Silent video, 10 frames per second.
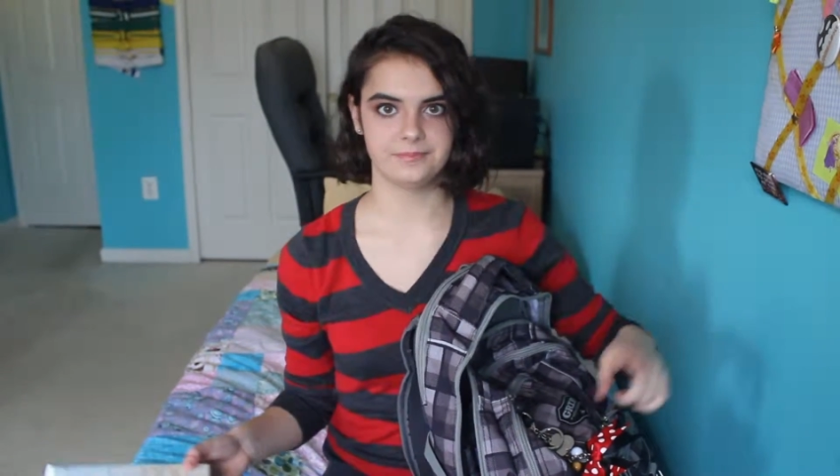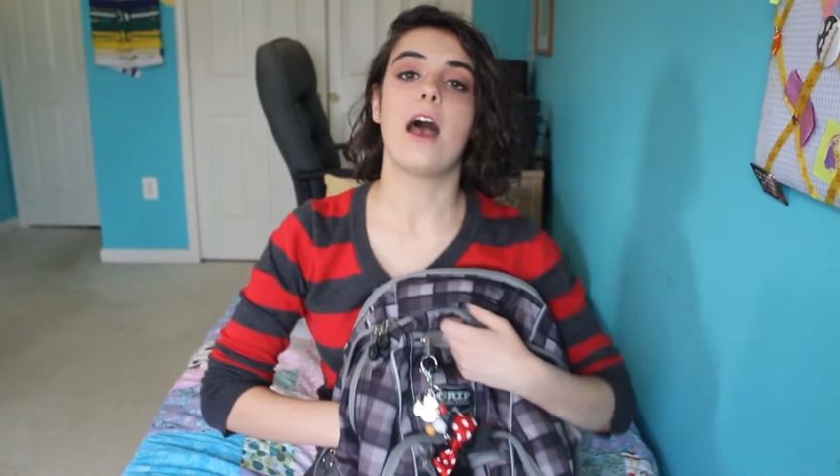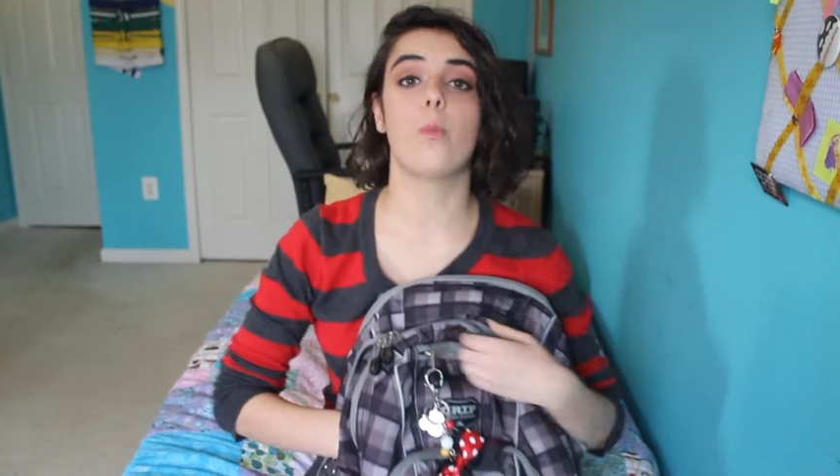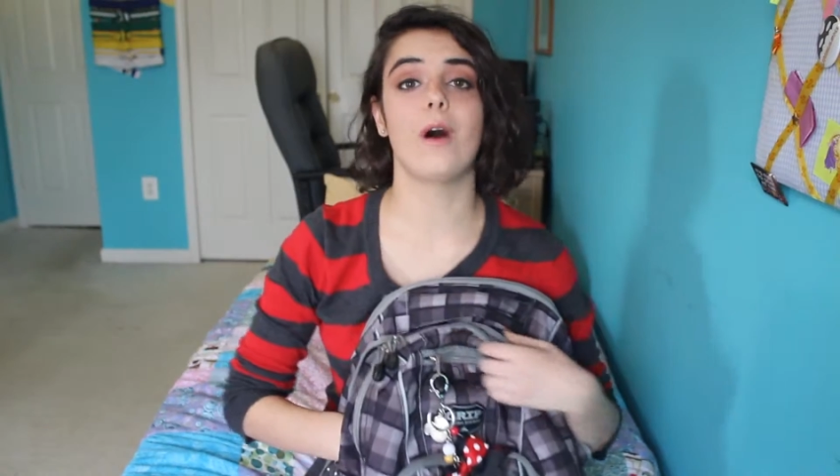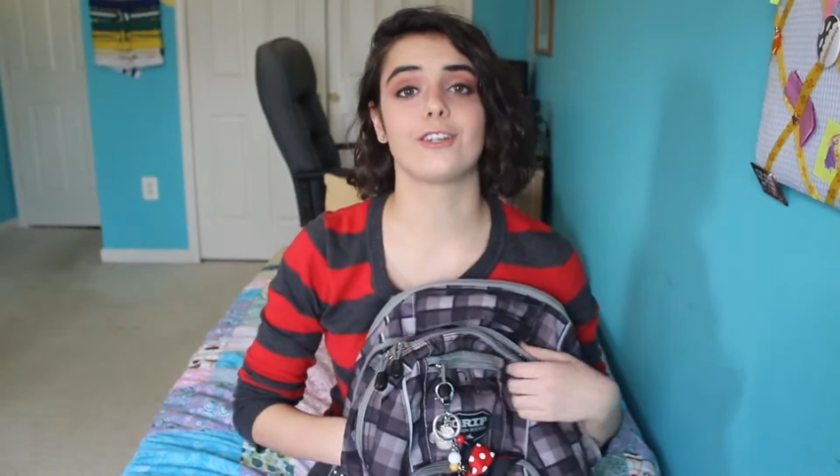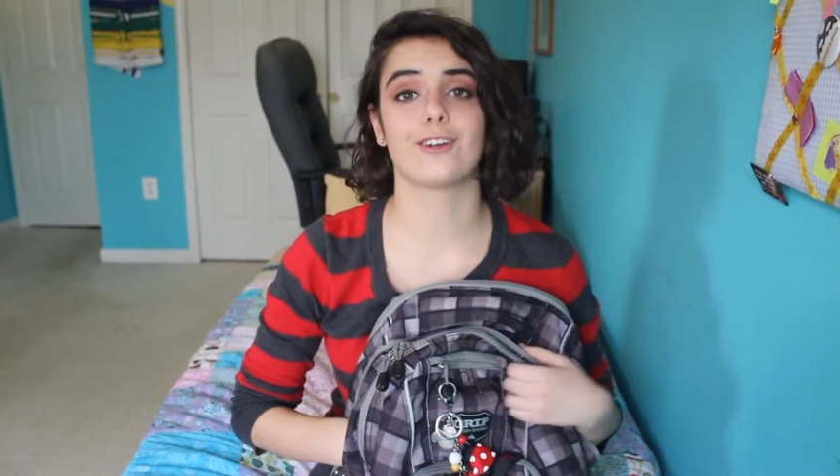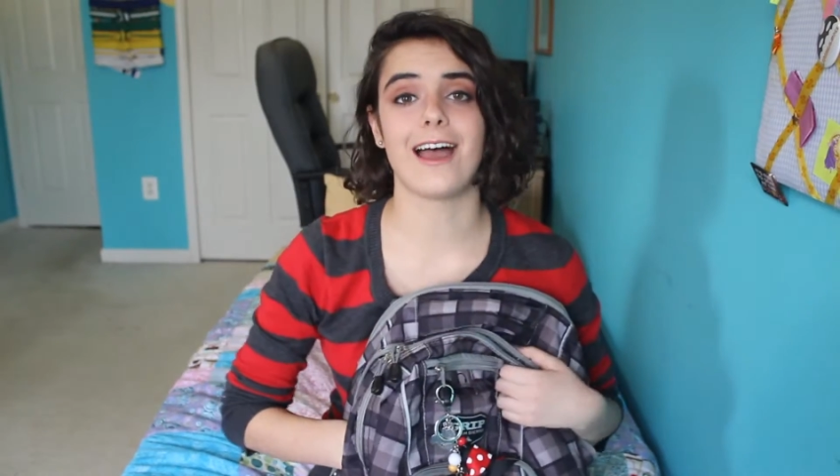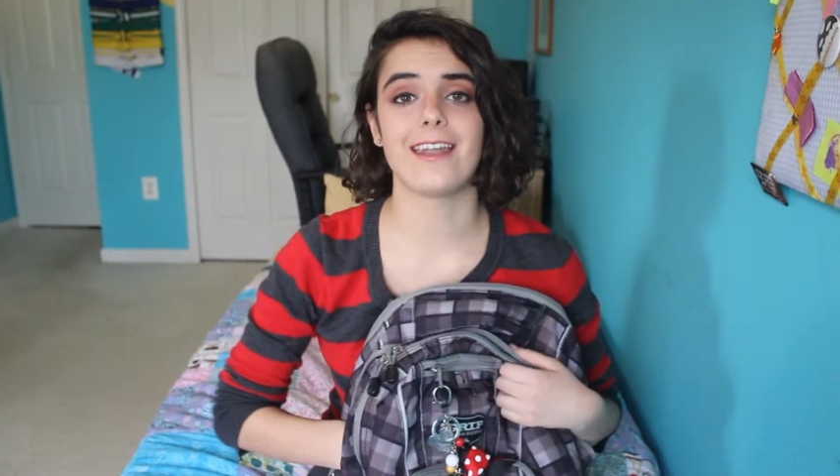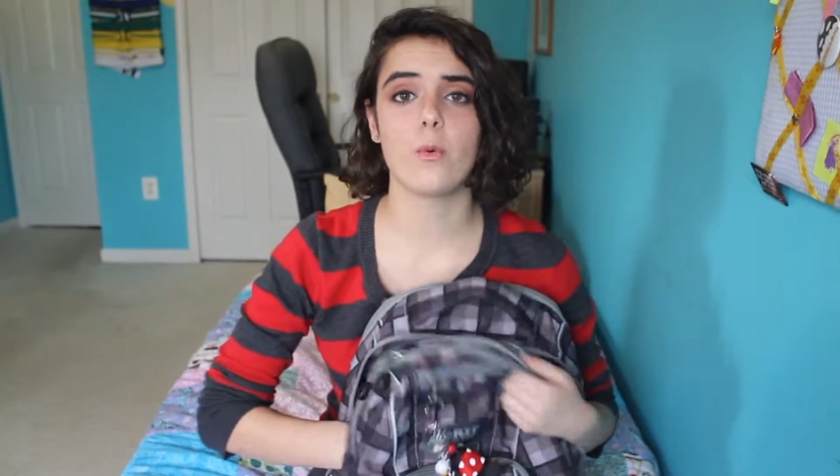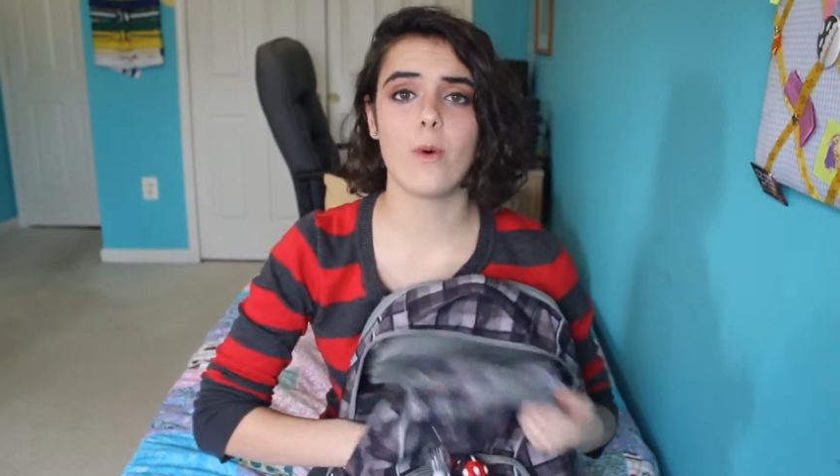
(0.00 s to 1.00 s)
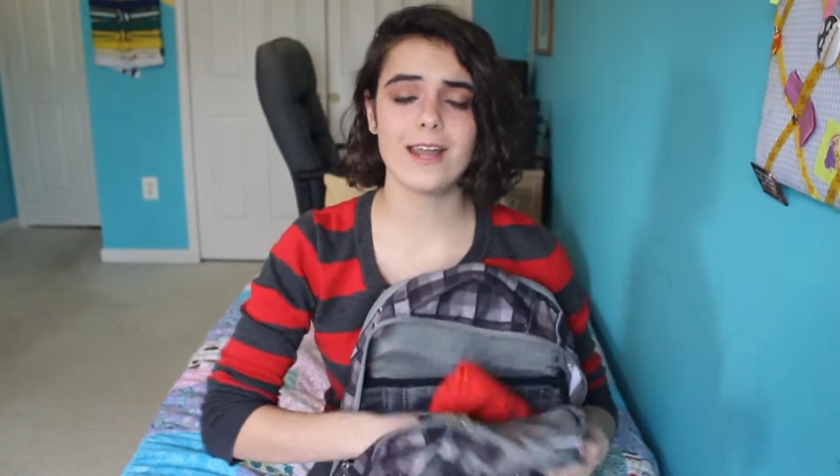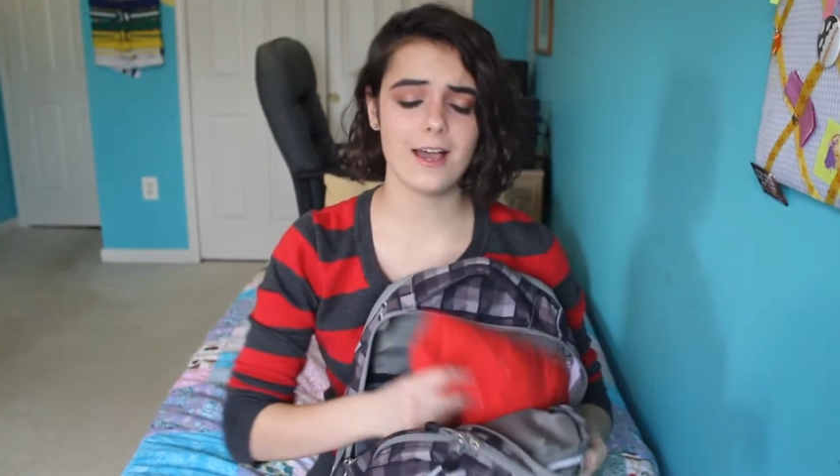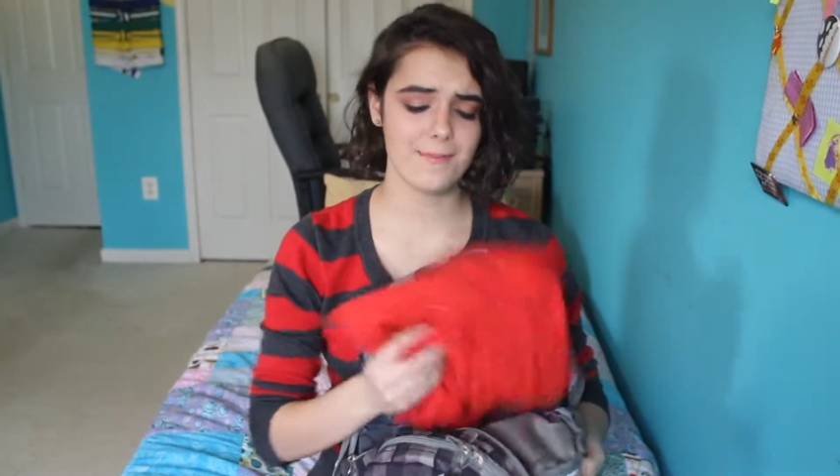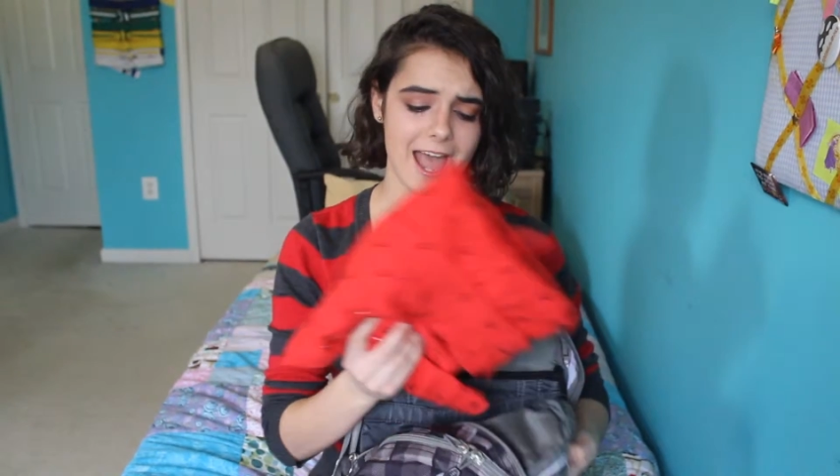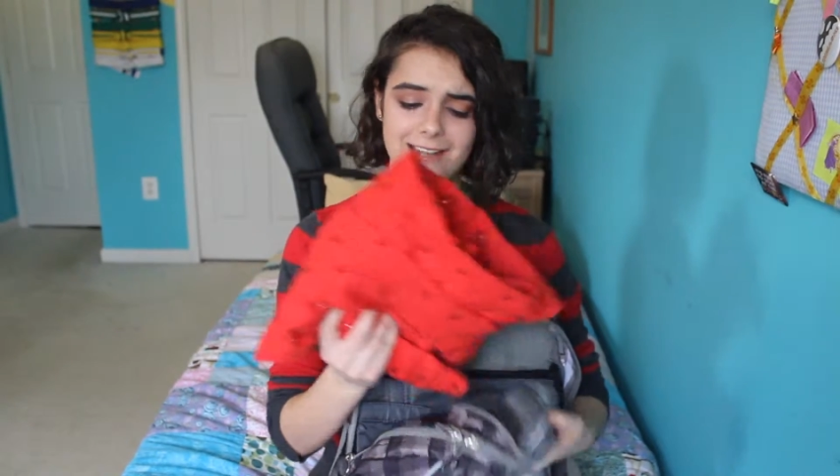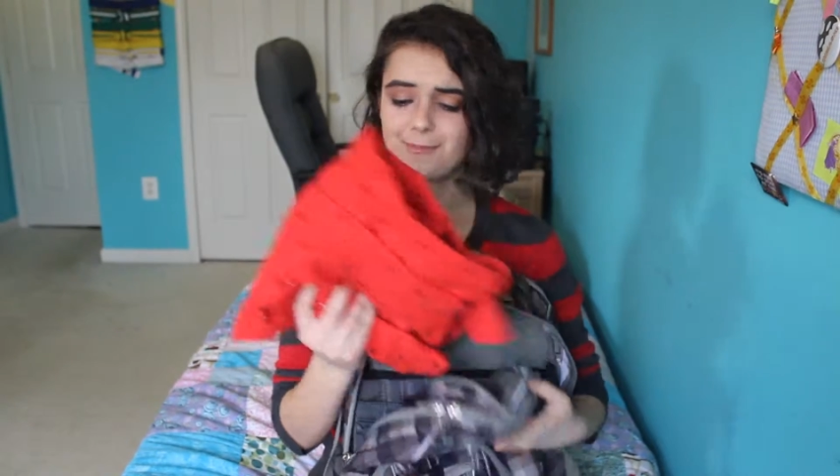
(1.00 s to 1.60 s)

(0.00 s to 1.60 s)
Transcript: And while you're at it, why not pack a